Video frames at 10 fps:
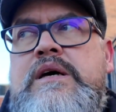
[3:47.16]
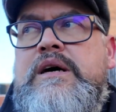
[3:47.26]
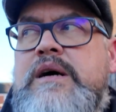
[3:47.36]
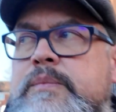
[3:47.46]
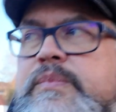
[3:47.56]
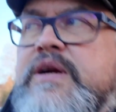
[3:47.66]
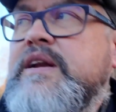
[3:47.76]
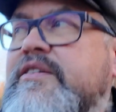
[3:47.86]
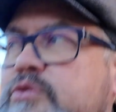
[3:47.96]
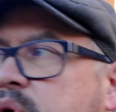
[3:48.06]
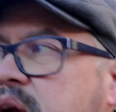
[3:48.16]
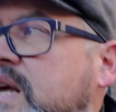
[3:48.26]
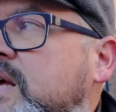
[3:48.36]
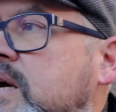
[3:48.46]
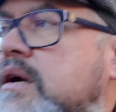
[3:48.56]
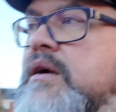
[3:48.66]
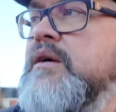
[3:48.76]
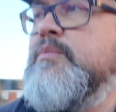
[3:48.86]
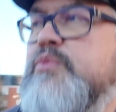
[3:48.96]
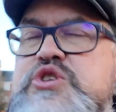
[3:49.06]
But I never really
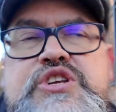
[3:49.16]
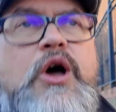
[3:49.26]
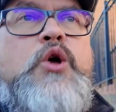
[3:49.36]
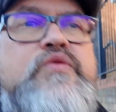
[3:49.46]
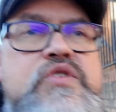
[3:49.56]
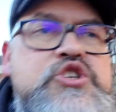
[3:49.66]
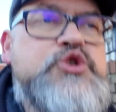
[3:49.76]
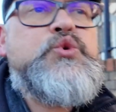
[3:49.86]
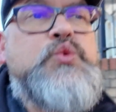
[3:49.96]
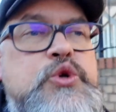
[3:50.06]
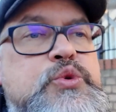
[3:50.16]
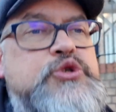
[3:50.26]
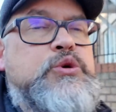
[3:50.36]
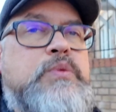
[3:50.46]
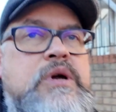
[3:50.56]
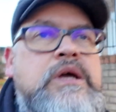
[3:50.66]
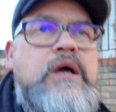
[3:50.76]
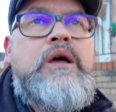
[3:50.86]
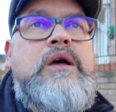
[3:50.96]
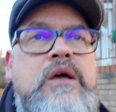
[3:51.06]
pushed it over to YouTube,
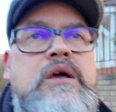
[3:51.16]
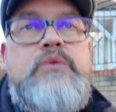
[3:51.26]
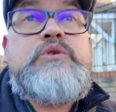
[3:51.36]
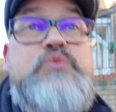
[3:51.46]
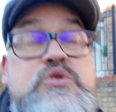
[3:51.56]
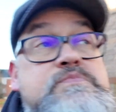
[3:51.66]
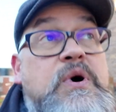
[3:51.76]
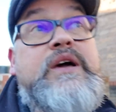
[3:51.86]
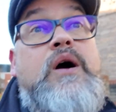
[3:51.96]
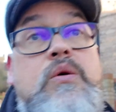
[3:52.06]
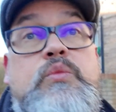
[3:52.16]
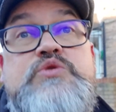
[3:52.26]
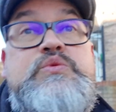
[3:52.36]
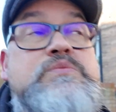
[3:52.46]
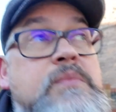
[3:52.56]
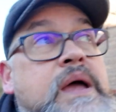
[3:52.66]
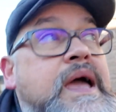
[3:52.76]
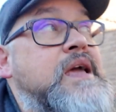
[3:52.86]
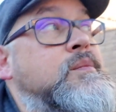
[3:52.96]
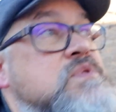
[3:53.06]
which was my goal and which was my
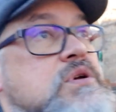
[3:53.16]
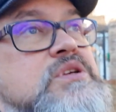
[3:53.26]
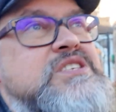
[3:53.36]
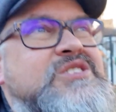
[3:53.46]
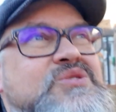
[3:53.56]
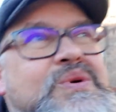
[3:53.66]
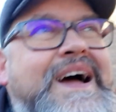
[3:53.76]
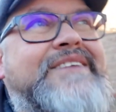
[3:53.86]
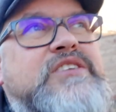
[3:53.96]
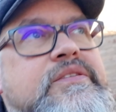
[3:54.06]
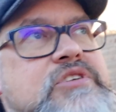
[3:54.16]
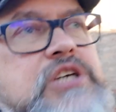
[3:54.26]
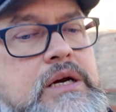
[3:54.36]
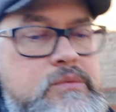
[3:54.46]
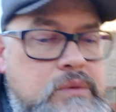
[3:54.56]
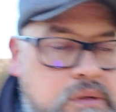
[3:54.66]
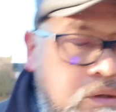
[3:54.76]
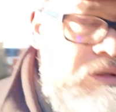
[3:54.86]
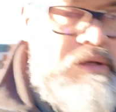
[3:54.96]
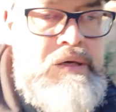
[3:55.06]
aim. So I do have another channel,
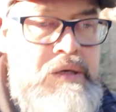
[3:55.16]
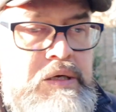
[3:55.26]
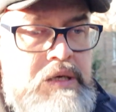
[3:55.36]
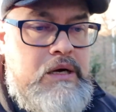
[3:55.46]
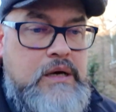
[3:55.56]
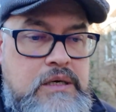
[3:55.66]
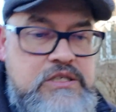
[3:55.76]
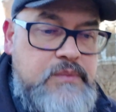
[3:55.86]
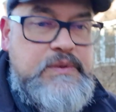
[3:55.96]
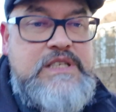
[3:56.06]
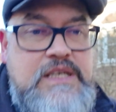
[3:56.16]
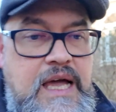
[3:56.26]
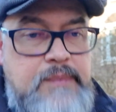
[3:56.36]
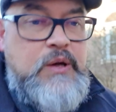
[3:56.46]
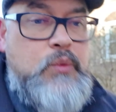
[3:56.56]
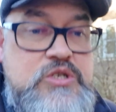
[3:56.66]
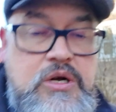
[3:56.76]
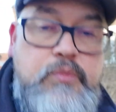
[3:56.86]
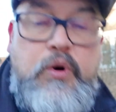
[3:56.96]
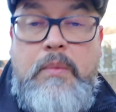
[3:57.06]
Sheppy Gaming, which
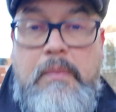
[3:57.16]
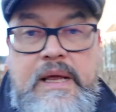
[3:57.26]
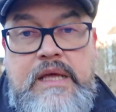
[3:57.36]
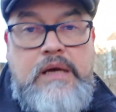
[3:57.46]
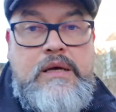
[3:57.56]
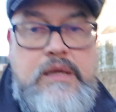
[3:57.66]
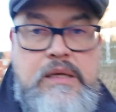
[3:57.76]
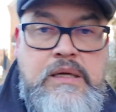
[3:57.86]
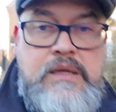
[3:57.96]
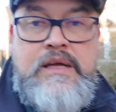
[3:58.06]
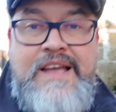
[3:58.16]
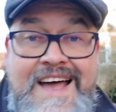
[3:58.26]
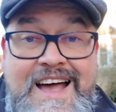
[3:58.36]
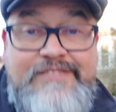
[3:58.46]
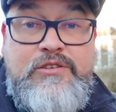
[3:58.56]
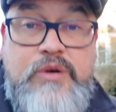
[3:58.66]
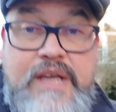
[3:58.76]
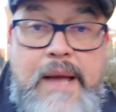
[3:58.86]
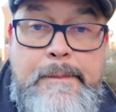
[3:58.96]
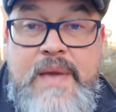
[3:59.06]
I'll probably have a
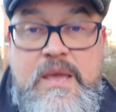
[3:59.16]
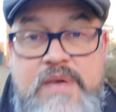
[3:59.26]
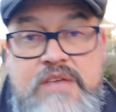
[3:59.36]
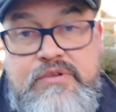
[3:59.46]
look at, maybe